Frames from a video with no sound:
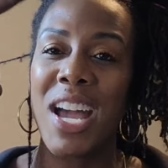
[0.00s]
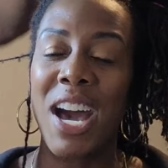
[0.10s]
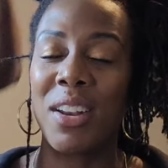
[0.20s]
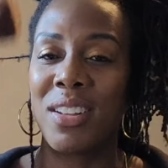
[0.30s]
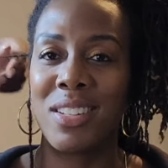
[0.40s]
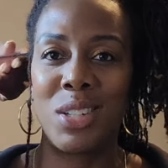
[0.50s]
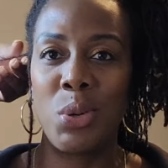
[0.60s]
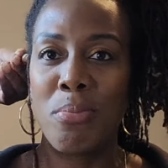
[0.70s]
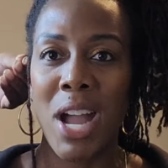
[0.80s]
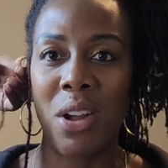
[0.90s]
how to do
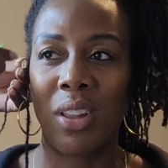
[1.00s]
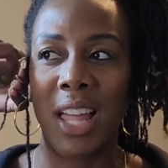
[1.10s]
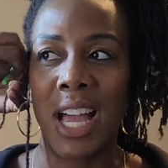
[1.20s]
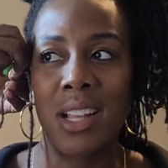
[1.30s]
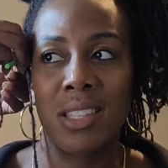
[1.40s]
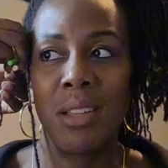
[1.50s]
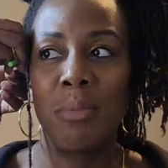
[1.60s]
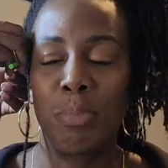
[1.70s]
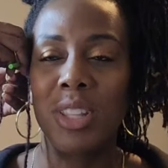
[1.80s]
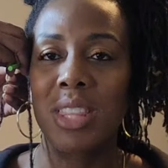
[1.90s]
Microlocs
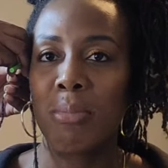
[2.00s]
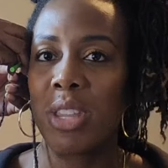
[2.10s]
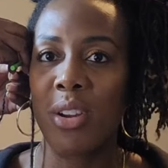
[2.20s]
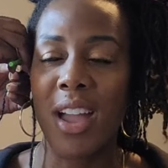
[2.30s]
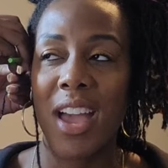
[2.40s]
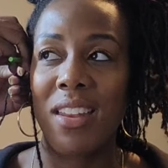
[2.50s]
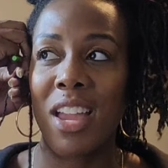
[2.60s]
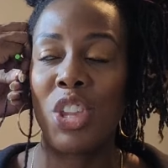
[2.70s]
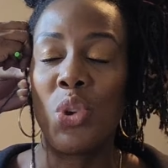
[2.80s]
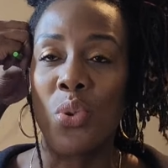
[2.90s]
and put them in your head,
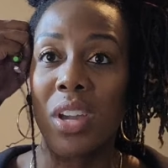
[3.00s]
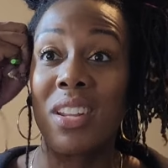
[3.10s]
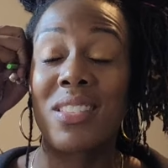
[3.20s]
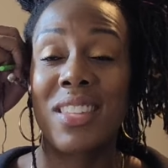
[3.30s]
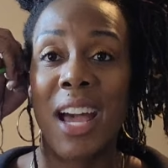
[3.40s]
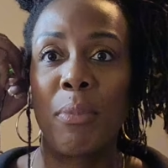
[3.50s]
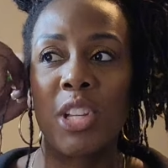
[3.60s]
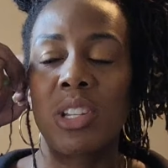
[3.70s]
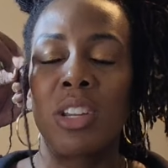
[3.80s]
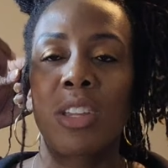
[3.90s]
and you could
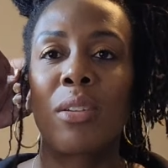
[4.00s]
establish an